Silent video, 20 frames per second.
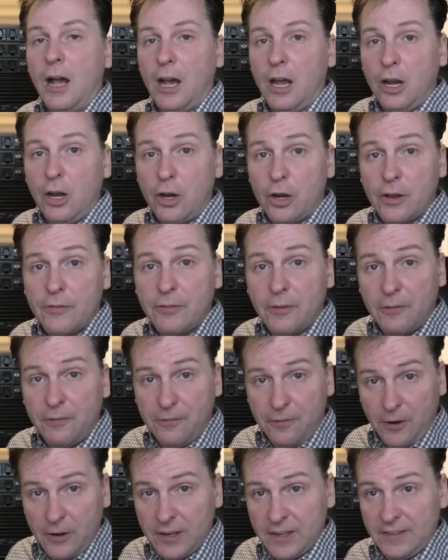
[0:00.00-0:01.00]
A lot of the
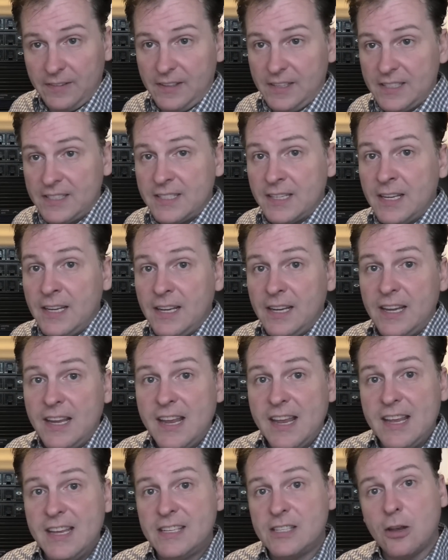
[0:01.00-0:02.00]
fun in this
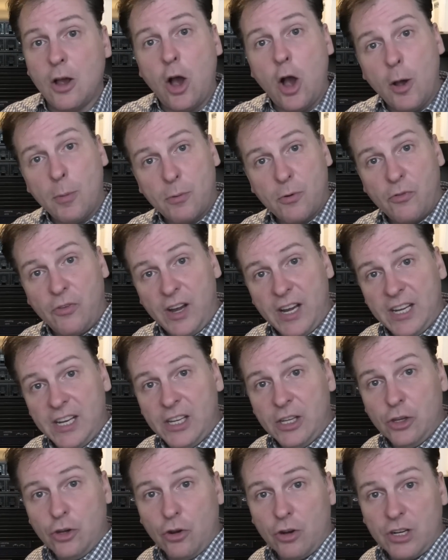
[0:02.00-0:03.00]
is
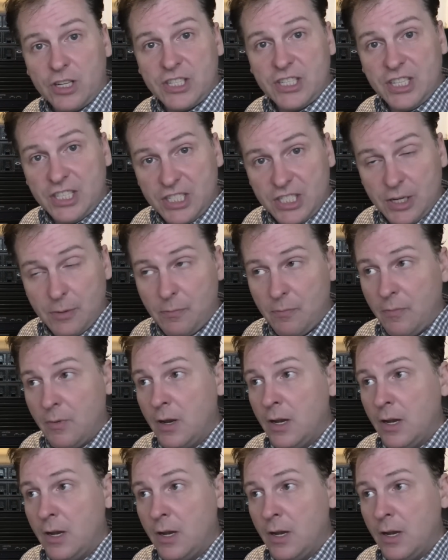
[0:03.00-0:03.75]
upgrading your system.